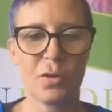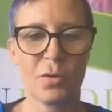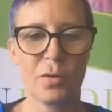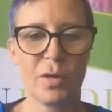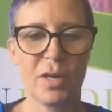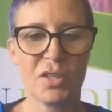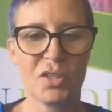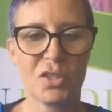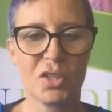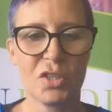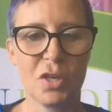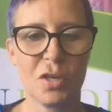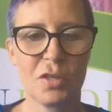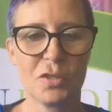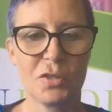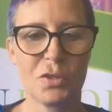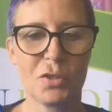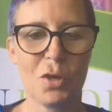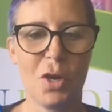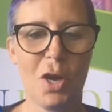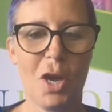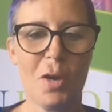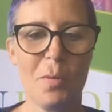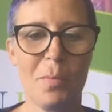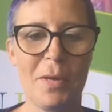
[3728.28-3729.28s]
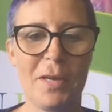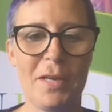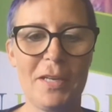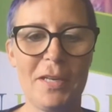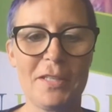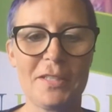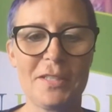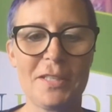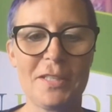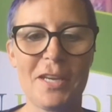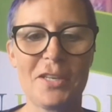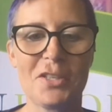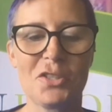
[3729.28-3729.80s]
question, so how many
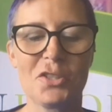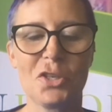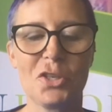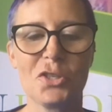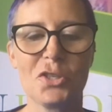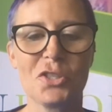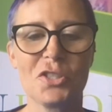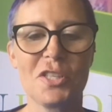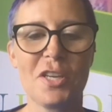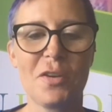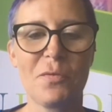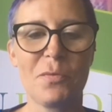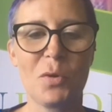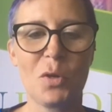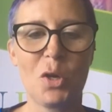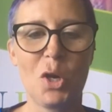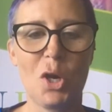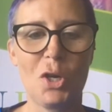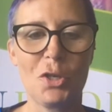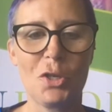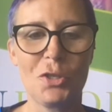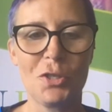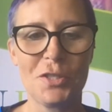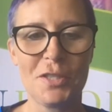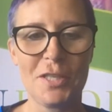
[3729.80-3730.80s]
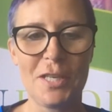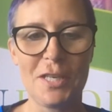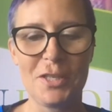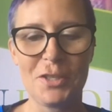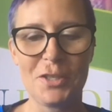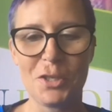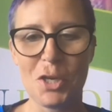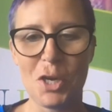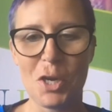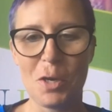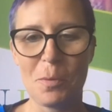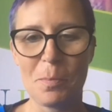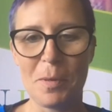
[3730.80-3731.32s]
CI surgeons have we got in New Zealand
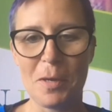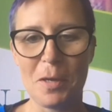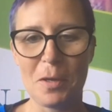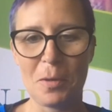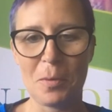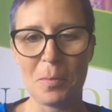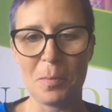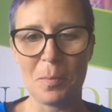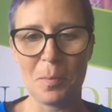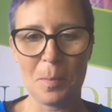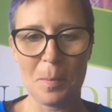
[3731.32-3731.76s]
now, Bill?